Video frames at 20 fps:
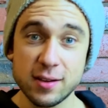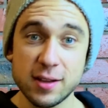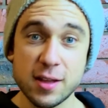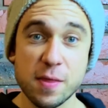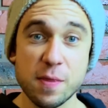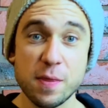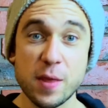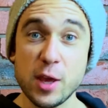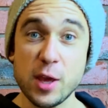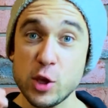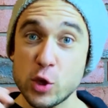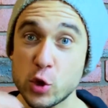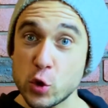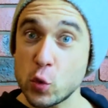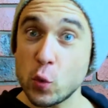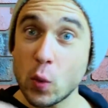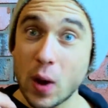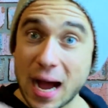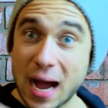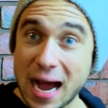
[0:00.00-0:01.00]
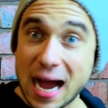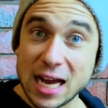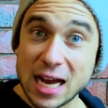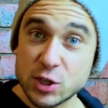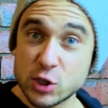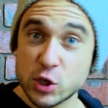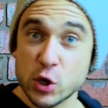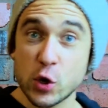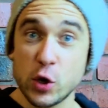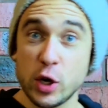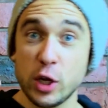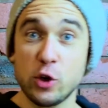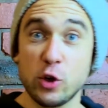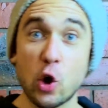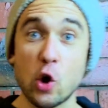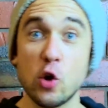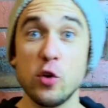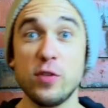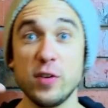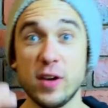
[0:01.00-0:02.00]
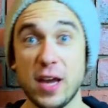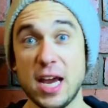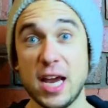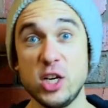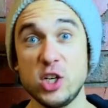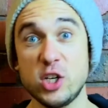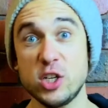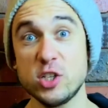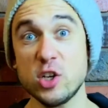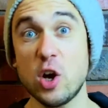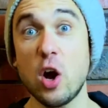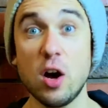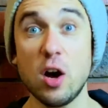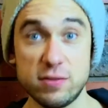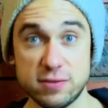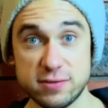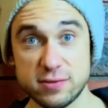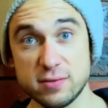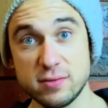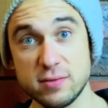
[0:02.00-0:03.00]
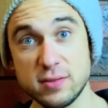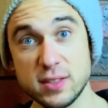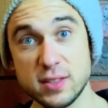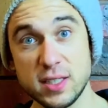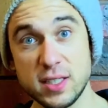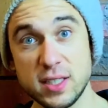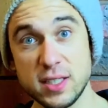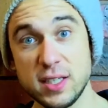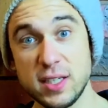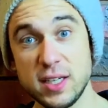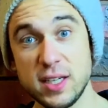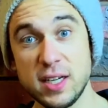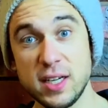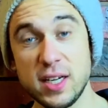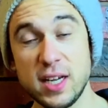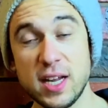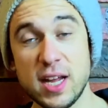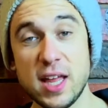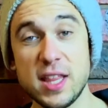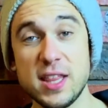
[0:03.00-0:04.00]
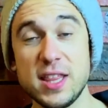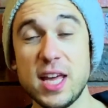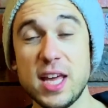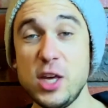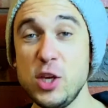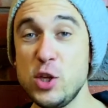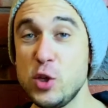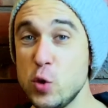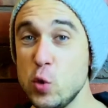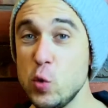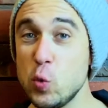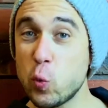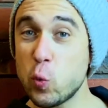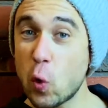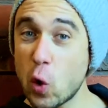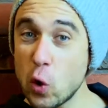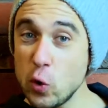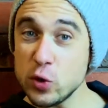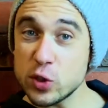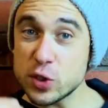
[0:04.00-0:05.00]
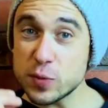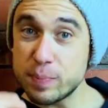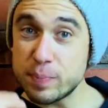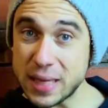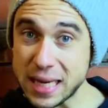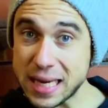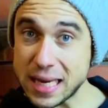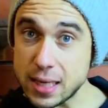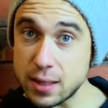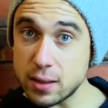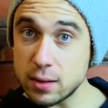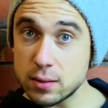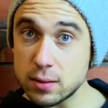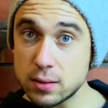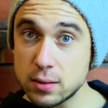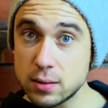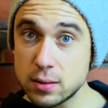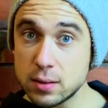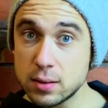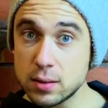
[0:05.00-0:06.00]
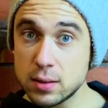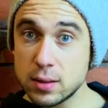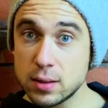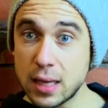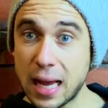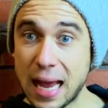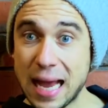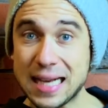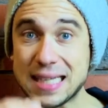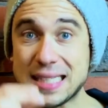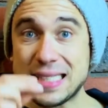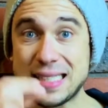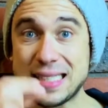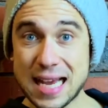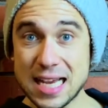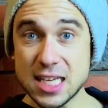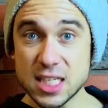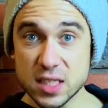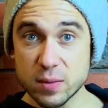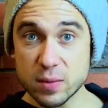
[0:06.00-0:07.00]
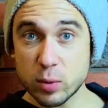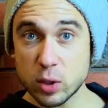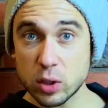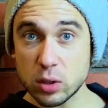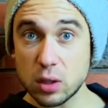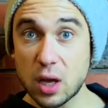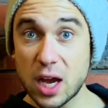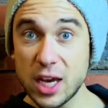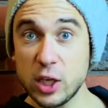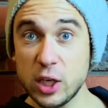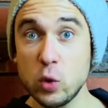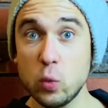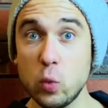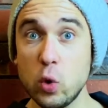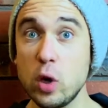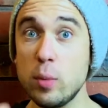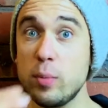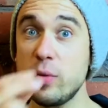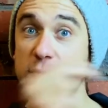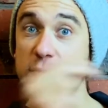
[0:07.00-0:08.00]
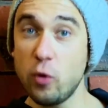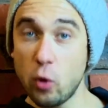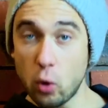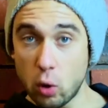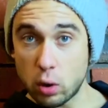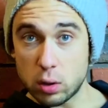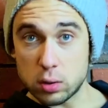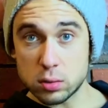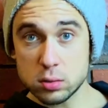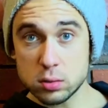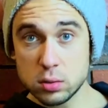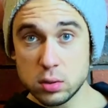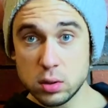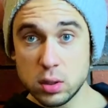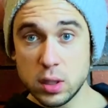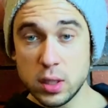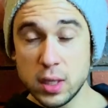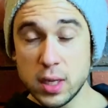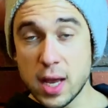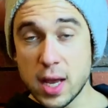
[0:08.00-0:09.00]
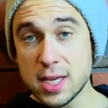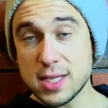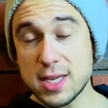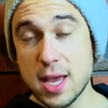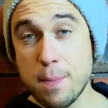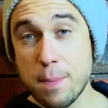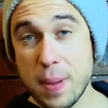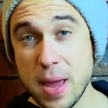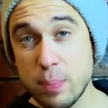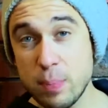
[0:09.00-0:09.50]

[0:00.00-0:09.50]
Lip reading: that you are turning notifications off. That you won't be accessible like you were before. See, people